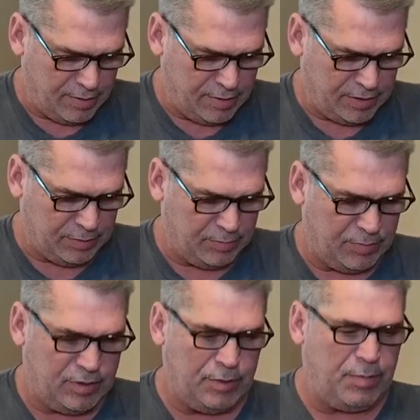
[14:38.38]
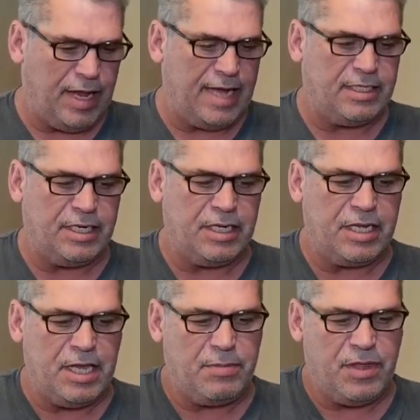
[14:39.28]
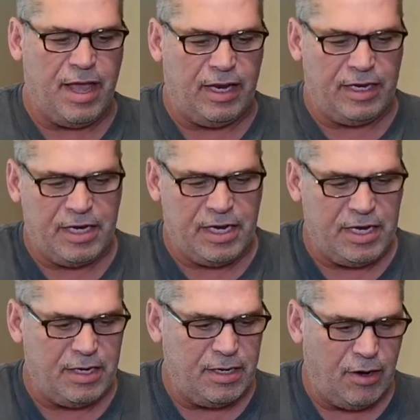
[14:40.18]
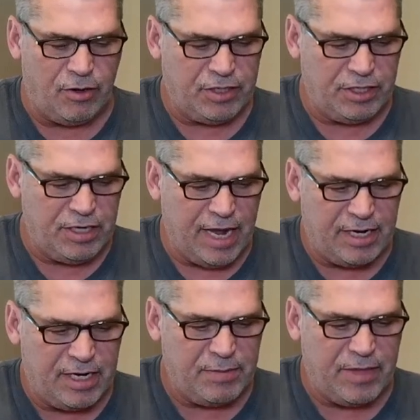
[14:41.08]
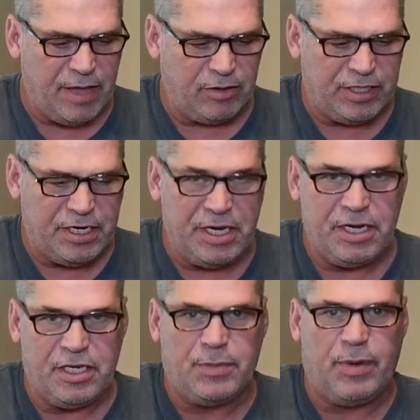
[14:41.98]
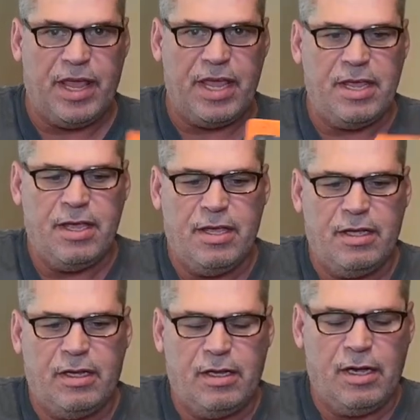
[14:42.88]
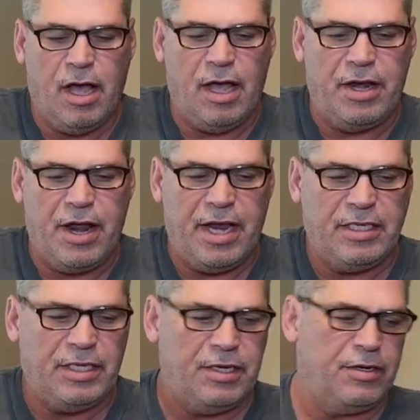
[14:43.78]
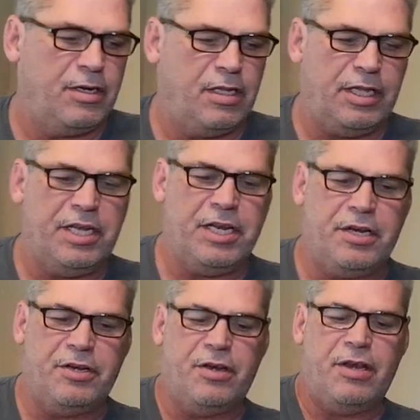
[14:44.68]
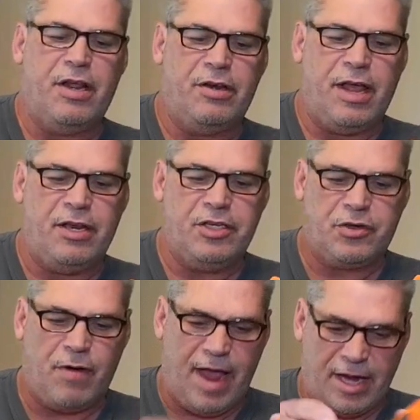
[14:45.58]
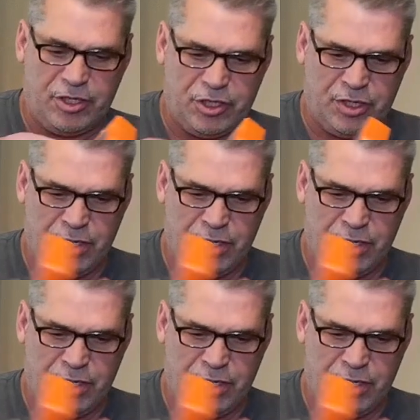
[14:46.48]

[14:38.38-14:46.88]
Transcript: some plastic to keep the LED, or to keep the LCD display nice and clean and unscratched.